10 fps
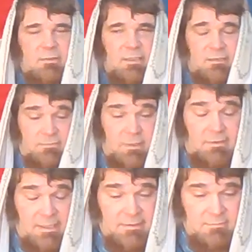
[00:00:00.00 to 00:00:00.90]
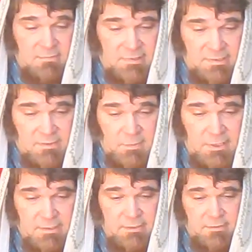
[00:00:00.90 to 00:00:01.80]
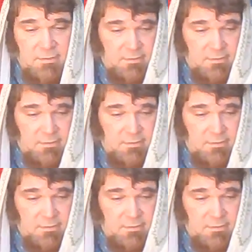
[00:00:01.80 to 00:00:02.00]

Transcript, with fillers: is really just as much